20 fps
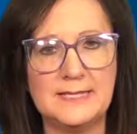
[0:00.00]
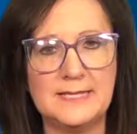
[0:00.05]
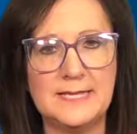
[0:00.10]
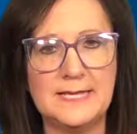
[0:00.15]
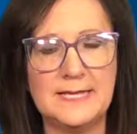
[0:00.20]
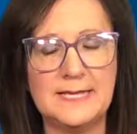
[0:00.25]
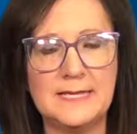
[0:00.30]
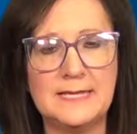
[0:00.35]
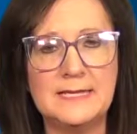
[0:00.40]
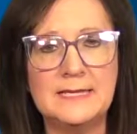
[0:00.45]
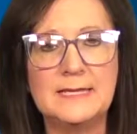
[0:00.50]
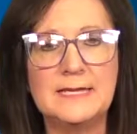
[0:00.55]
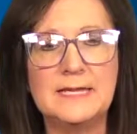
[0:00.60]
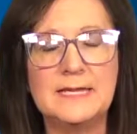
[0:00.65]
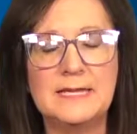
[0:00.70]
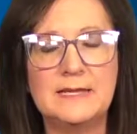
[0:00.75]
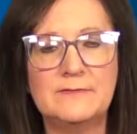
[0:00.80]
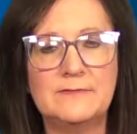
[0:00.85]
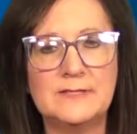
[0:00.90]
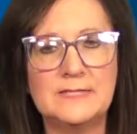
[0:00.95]
day.
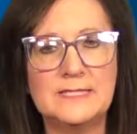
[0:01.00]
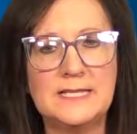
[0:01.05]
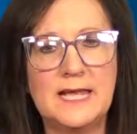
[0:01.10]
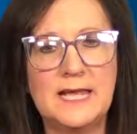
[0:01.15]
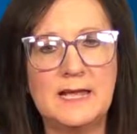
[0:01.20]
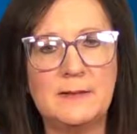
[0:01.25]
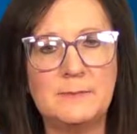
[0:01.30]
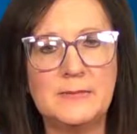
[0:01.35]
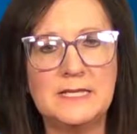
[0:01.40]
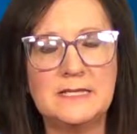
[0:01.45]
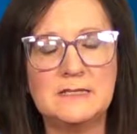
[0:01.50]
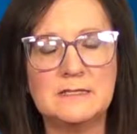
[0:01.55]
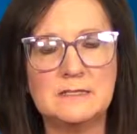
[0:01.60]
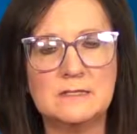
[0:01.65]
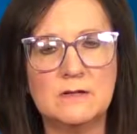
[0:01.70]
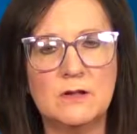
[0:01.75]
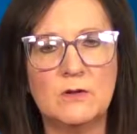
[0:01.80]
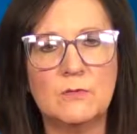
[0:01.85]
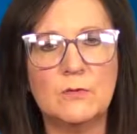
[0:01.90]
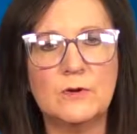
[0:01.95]
If the timing does
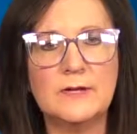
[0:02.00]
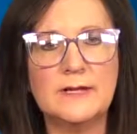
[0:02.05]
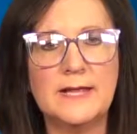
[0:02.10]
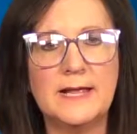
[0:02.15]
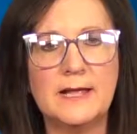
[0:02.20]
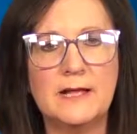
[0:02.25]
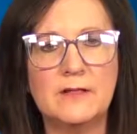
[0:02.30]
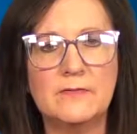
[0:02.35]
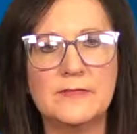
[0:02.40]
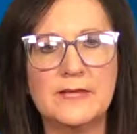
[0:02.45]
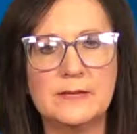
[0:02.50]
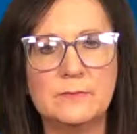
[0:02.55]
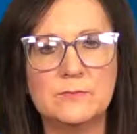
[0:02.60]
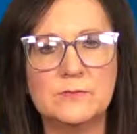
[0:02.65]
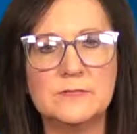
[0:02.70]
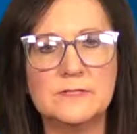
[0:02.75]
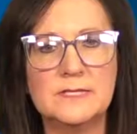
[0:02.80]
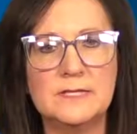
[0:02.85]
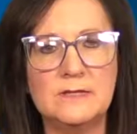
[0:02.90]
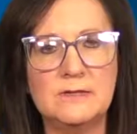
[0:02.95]
not work out, they will
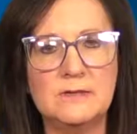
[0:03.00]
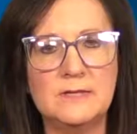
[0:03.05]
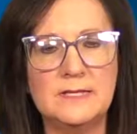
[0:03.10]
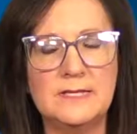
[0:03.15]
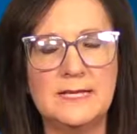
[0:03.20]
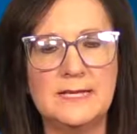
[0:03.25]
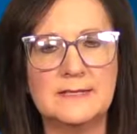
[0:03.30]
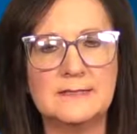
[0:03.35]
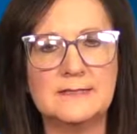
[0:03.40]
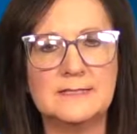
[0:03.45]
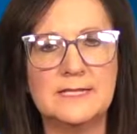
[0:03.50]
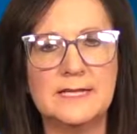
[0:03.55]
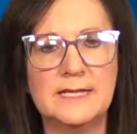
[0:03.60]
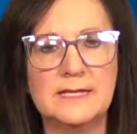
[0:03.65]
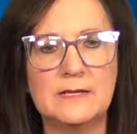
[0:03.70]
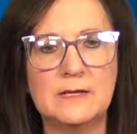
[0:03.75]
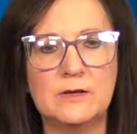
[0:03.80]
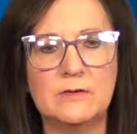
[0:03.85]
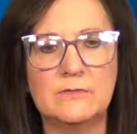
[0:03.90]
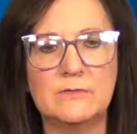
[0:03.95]
see you the next day
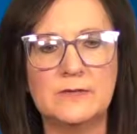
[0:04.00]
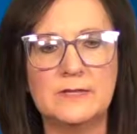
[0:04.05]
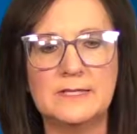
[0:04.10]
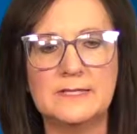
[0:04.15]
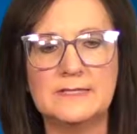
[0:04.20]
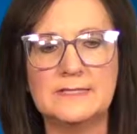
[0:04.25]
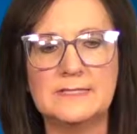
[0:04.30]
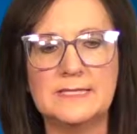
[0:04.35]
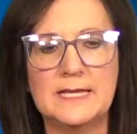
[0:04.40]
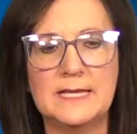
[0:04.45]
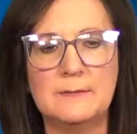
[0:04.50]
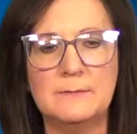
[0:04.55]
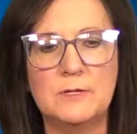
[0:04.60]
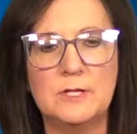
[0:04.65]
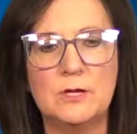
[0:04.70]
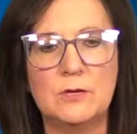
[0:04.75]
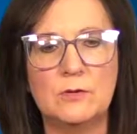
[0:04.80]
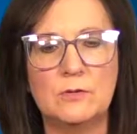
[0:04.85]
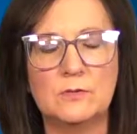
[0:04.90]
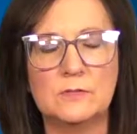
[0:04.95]
and go over these same
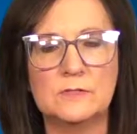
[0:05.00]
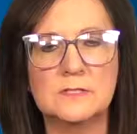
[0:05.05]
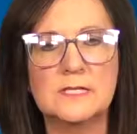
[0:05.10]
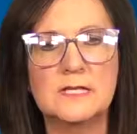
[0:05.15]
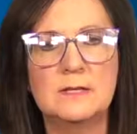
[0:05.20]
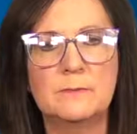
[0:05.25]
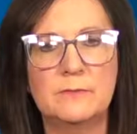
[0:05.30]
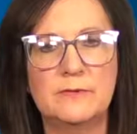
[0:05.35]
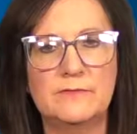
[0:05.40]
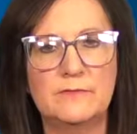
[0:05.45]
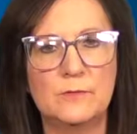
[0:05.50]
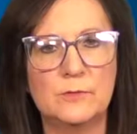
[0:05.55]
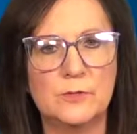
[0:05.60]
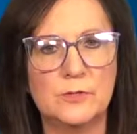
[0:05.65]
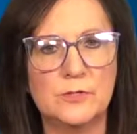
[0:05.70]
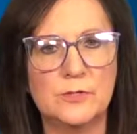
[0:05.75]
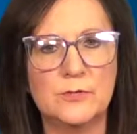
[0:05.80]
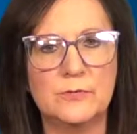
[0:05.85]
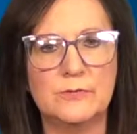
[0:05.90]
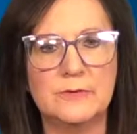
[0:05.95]
goals before
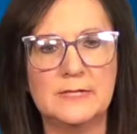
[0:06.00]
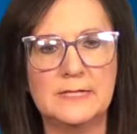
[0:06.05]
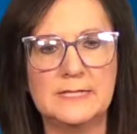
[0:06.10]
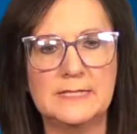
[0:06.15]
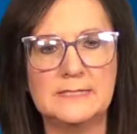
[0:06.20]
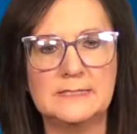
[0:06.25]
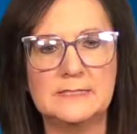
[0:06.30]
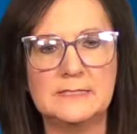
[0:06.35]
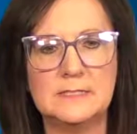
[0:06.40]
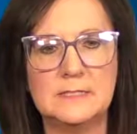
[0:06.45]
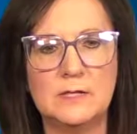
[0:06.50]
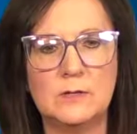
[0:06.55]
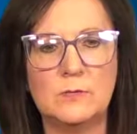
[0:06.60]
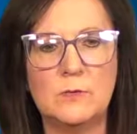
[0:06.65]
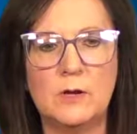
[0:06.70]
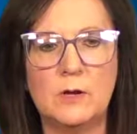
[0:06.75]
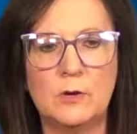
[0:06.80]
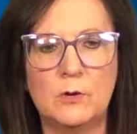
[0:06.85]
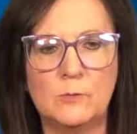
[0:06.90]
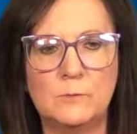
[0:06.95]
you're released to go
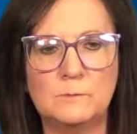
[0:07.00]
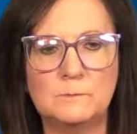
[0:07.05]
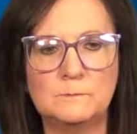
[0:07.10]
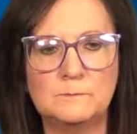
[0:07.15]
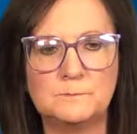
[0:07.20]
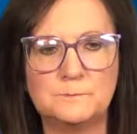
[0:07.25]
home.